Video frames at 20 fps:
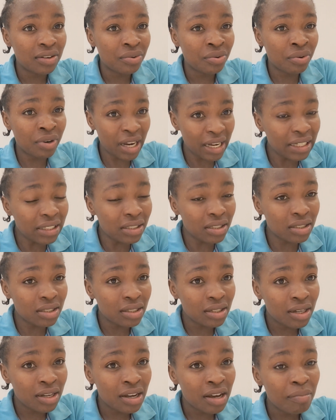Right?
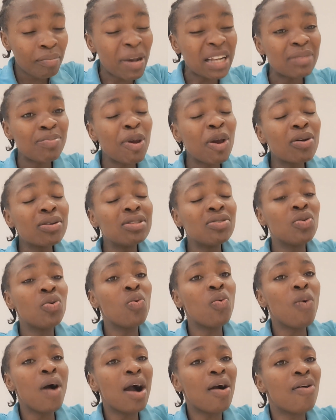But because you
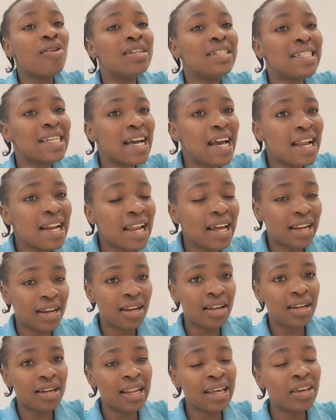were
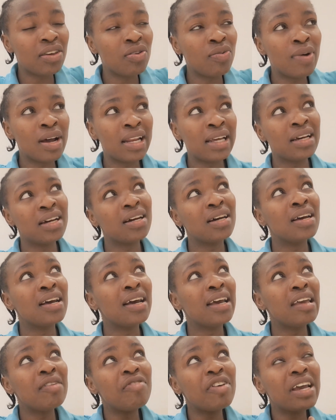contented, like you were like,
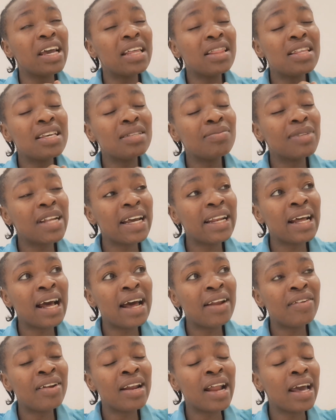if I get this
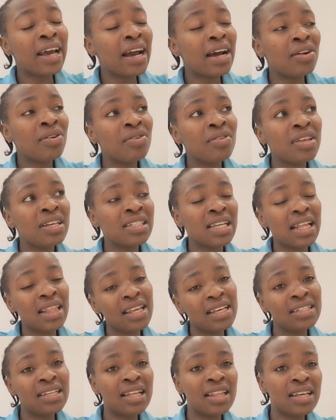900, I can do this and
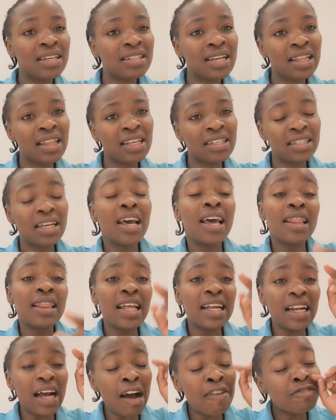this and this and this.
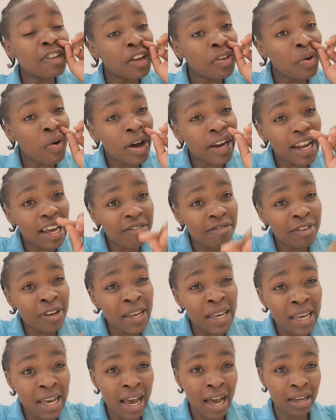Then after you arrive
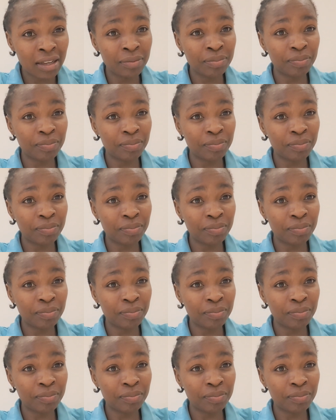here,